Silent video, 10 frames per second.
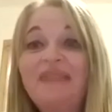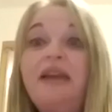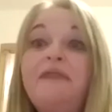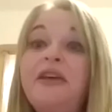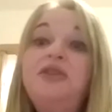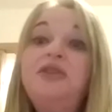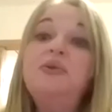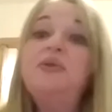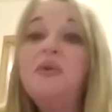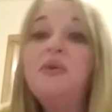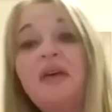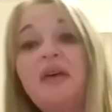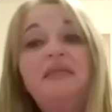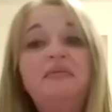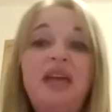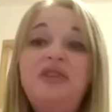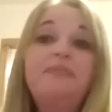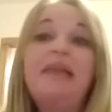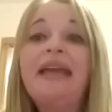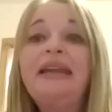if I do know, I just
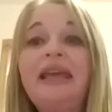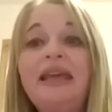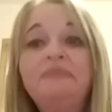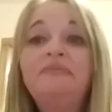can't in.